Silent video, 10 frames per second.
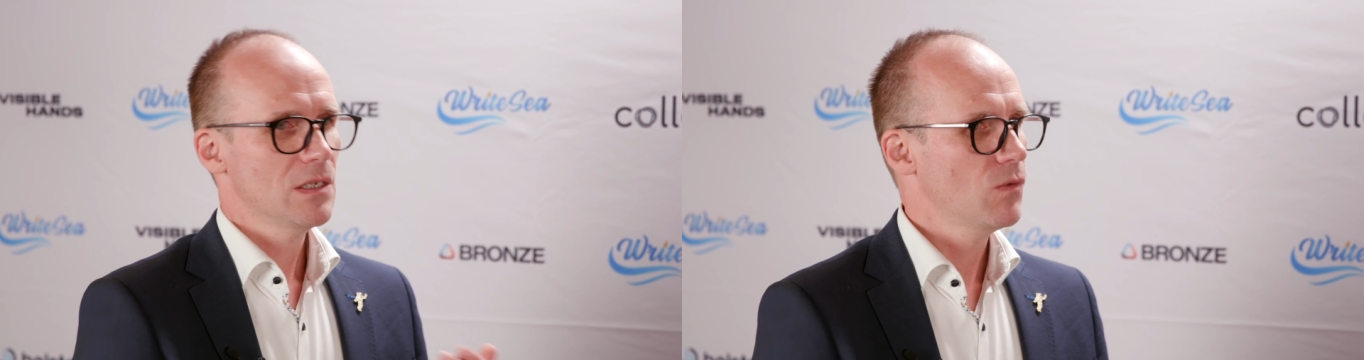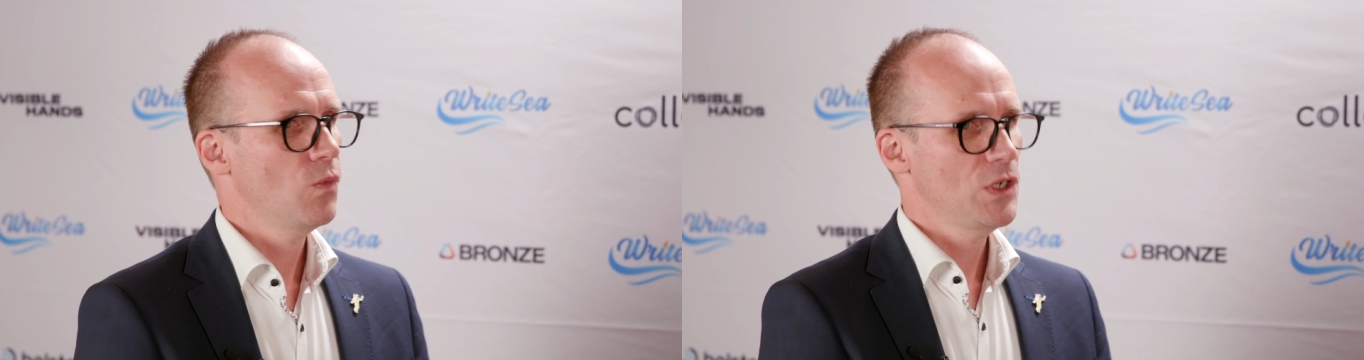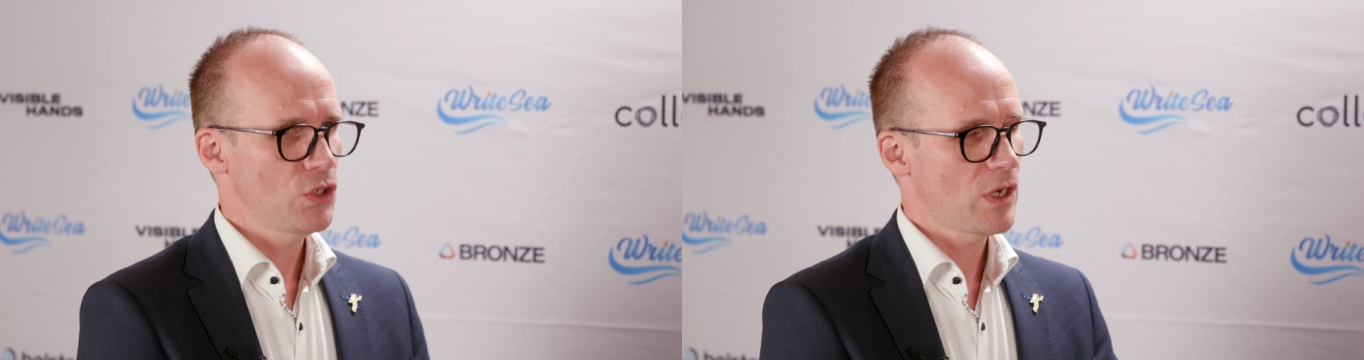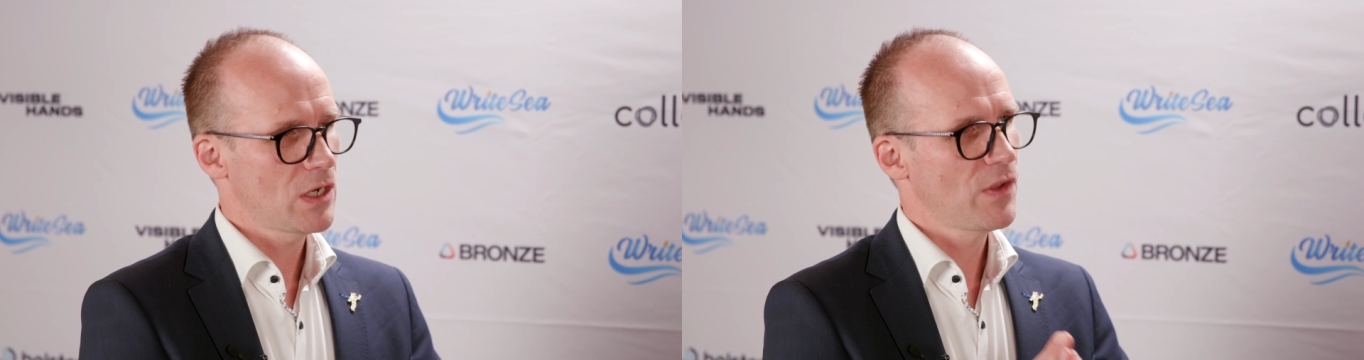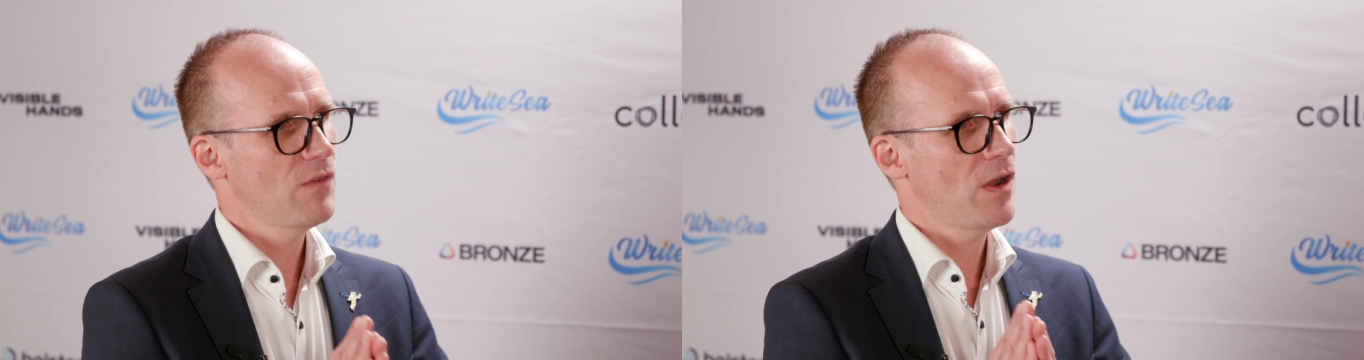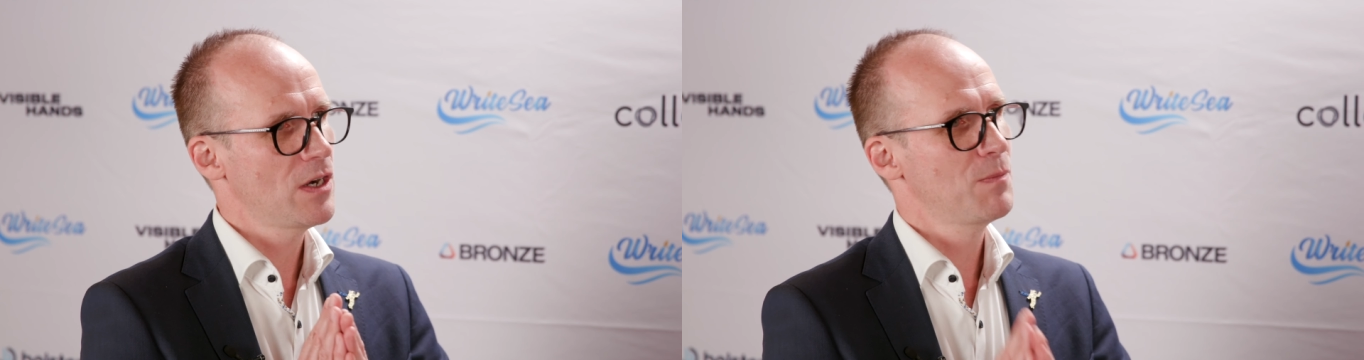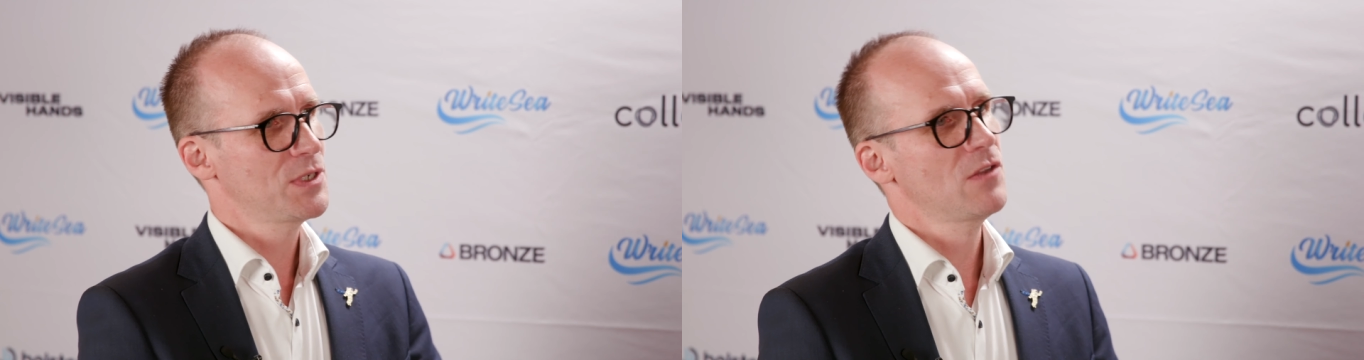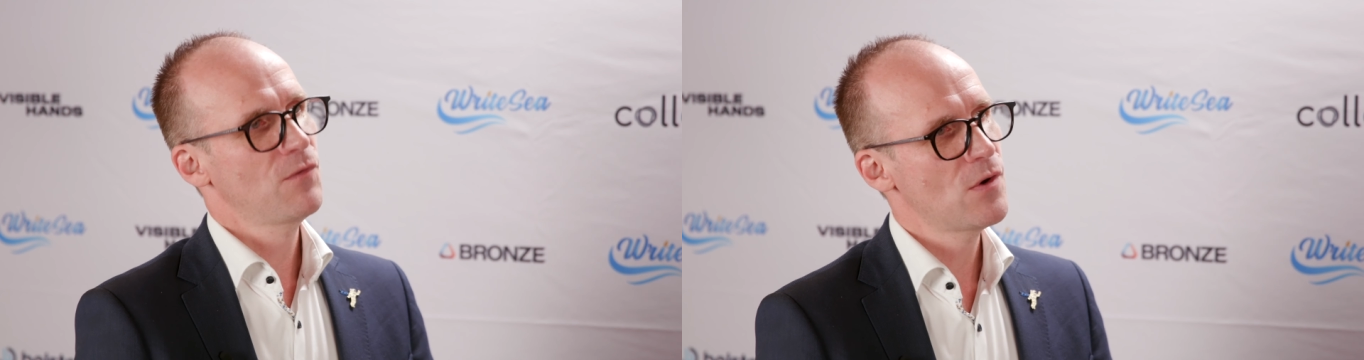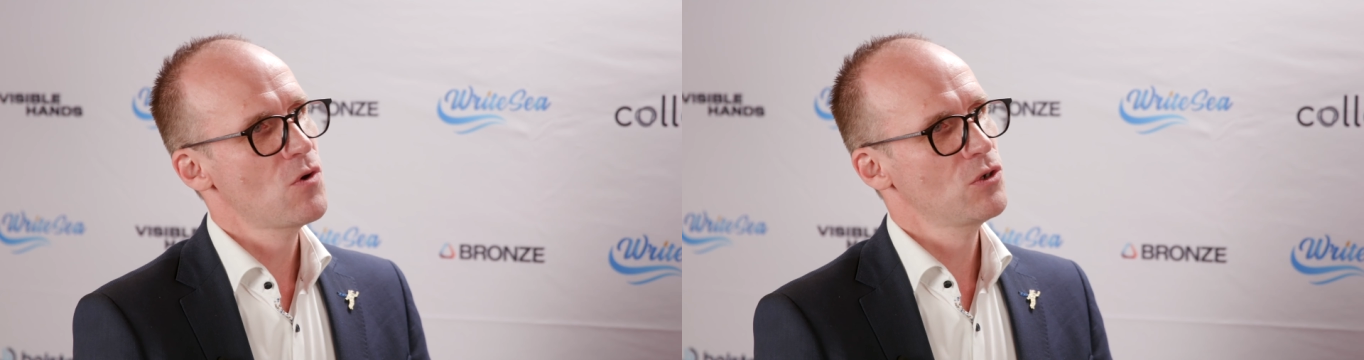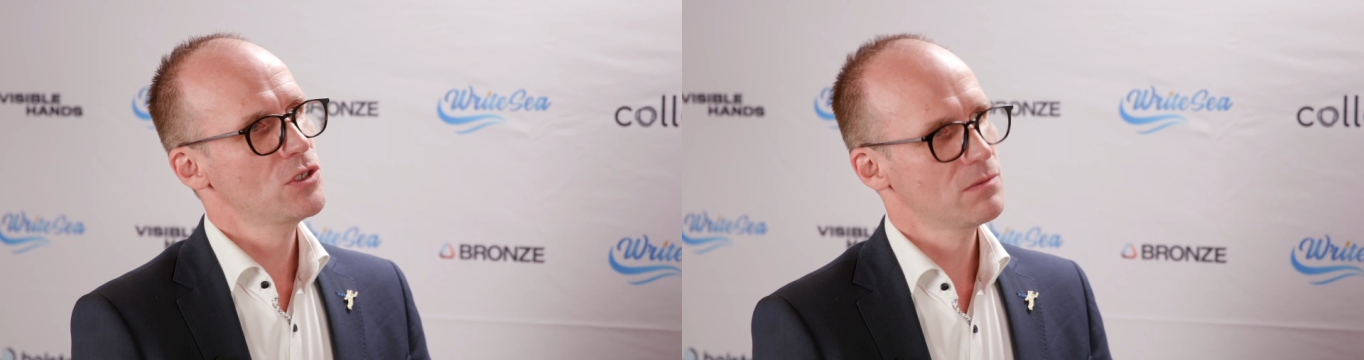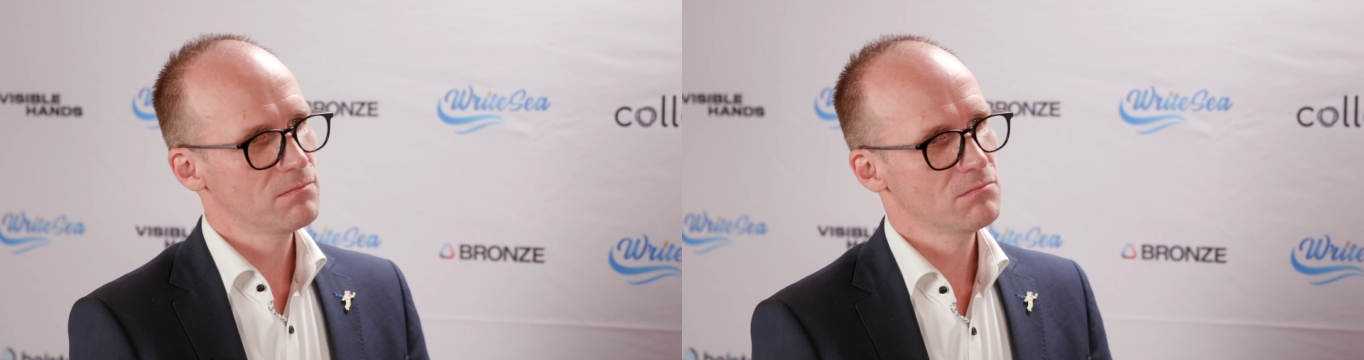We should kind of give 100% focus.